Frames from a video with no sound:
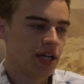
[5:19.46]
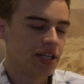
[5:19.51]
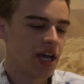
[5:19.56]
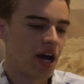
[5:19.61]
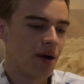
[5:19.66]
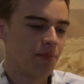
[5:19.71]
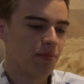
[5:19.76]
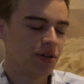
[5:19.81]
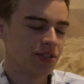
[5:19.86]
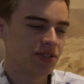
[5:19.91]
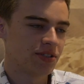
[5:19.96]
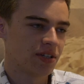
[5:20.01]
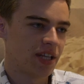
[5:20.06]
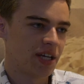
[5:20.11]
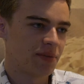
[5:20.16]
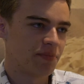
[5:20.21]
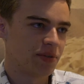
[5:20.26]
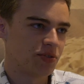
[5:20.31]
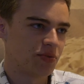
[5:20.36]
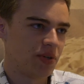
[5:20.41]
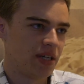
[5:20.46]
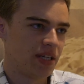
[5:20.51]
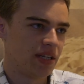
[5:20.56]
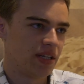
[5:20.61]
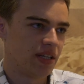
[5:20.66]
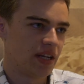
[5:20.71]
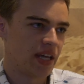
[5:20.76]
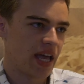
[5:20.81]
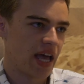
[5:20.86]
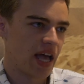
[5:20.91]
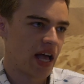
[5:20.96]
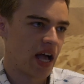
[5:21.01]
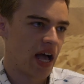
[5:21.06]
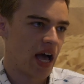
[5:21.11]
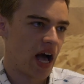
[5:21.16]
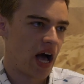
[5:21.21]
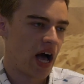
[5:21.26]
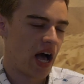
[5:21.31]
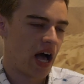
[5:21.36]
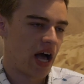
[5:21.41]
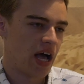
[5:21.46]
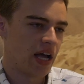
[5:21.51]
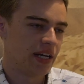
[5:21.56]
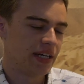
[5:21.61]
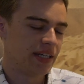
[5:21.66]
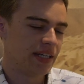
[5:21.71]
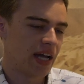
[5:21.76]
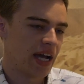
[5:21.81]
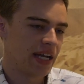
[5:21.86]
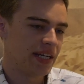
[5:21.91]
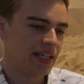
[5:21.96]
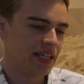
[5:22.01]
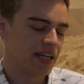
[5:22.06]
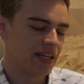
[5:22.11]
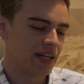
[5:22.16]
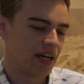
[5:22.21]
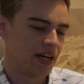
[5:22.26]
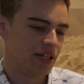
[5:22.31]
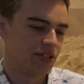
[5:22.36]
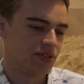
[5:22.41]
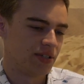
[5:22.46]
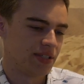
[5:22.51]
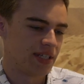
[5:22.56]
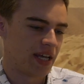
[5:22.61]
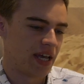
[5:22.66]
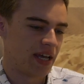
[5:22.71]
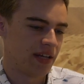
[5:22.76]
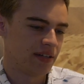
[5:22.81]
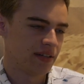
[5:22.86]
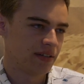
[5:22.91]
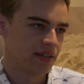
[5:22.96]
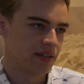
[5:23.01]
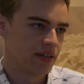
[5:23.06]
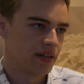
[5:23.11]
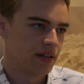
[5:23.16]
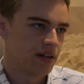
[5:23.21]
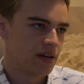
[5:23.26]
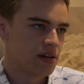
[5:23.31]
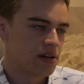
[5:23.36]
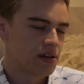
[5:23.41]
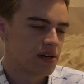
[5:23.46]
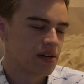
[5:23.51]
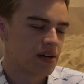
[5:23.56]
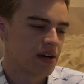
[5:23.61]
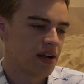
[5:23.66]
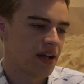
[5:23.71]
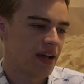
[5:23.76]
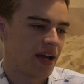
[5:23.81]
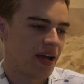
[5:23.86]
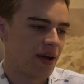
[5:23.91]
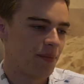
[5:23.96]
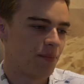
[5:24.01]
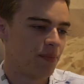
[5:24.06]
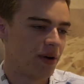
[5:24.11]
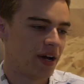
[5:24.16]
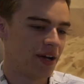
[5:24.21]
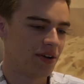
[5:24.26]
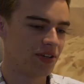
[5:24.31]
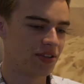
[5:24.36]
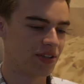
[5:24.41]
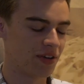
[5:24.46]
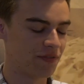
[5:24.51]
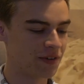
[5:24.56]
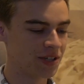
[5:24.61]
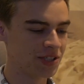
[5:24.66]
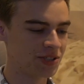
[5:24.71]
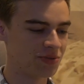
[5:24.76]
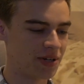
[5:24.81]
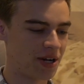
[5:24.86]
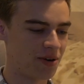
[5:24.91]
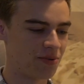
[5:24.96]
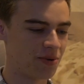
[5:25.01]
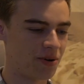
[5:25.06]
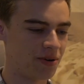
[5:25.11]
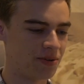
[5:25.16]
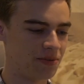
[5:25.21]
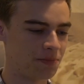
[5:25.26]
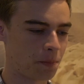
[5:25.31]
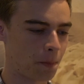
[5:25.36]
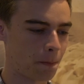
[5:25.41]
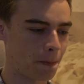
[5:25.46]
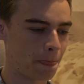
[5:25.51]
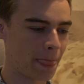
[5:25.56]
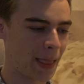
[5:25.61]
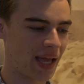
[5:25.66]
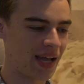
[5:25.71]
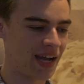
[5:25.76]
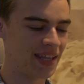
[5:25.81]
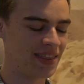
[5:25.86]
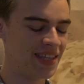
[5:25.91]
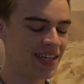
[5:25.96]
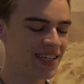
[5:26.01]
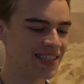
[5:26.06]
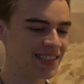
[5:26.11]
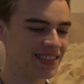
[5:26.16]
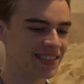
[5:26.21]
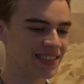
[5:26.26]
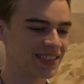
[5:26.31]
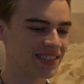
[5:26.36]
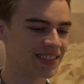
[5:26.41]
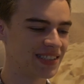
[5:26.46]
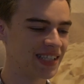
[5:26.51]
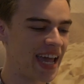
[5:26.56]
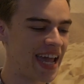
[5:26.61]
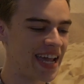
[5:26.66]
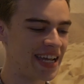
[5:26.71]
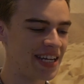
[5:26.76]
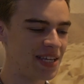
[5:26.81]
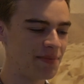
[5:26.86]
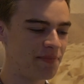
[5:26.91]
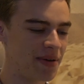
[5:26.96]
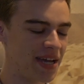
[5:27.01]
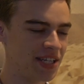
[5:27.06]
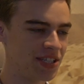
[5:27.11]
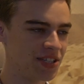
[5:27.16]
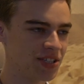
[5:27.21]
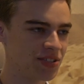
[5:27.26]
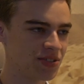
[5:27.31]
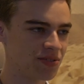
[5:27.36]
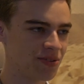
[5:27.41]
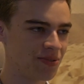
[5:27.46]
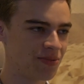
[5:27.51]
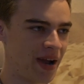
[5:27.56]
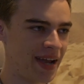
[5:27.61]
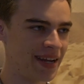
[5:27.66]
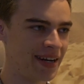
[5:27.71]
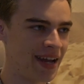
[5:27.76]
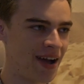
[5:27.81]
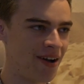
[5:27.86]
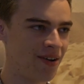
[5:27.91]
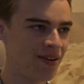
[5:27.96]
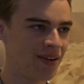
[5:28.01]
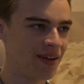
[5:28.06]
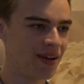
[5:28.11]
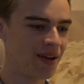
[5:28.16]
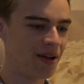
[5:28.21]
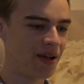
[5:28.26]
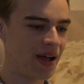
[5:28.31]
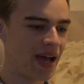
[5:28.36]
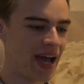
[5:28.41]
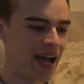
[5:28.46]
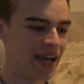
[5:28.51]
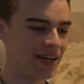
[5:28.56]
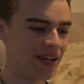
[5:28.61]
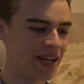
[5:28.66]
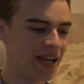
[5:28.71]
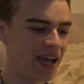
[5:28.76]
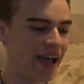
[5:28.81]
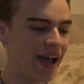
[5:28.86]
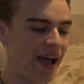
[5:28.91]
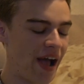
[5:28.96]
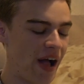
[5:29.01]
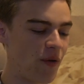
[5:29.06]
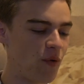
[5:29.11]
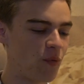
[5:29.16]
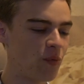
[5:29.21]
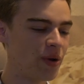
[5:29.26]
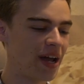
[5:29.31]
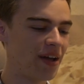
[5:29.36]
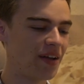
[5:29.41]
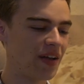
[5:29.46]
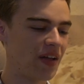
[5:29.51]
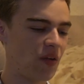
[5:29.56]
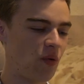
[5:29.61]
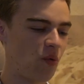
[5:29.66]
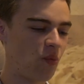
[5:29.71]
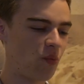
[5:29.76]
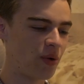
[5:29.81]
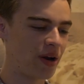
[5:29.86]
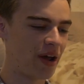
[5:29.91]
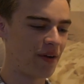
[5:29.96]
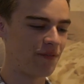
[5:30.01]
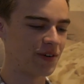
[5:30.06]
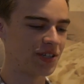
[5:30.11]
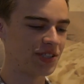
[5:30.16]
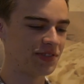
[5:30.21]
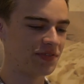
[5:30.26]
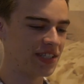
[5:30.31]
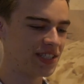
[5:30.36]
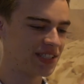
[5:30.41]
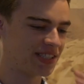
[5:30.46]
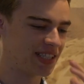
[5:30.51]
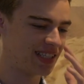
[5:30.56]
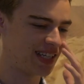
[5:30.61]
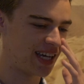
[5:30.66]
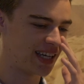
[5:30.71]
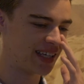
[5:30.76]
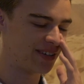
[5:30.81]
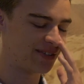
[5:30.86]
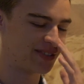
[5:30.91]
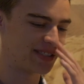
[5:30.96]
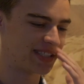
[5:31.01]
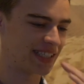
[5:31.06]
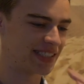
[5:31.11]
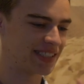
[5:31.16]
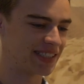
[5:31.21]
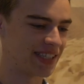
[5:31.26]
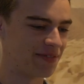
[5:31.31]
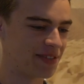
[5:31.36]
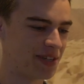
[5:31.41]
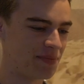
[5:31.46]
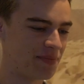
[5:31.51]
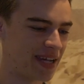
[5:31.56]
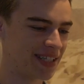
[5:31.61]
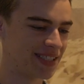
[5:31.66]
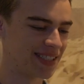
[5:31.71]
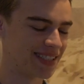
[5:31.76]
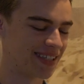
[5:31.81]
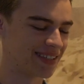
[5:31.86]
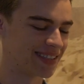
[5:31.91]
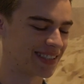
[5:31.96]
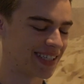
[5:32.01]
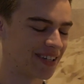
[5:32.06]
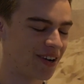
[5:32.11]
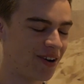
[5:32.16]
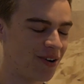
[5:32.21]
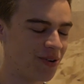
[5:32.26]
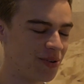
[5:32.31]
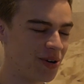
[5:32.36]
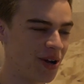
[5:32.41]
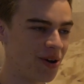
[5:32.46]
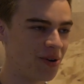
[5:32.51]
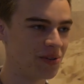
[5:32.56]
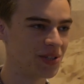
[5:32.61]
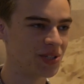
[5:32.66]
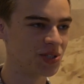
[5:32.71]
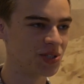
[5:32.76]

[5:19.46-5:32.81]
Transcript: Yeah, most are like between uh, 90 and 110. Oh, okay. But the first one I wrote, I think it's 80 pages right now. Yeah. And when I when I first finished it, it was like 70 pages, and I was like, oh no,